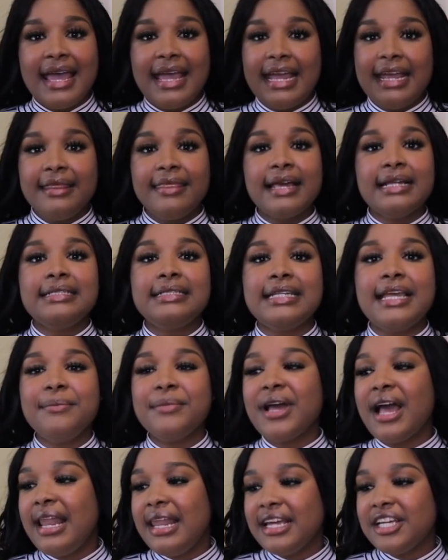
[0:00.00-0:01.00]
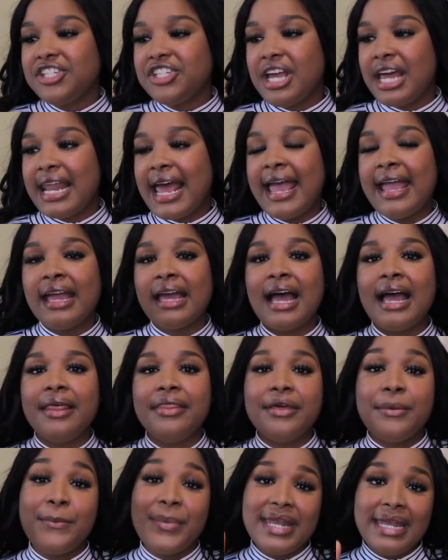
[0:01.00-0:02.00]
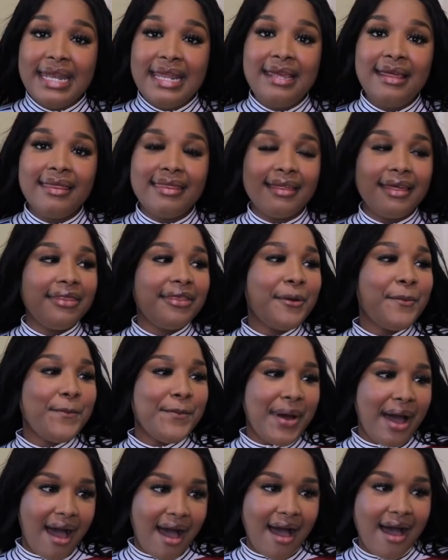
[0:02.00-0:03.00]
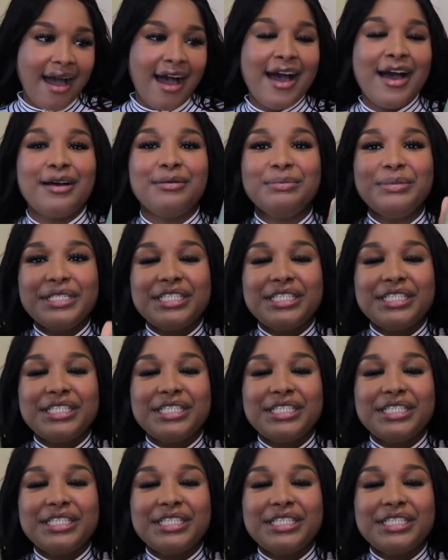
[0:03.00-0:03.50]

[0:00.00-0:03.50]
In that same collection, I got the Beneath the Palm.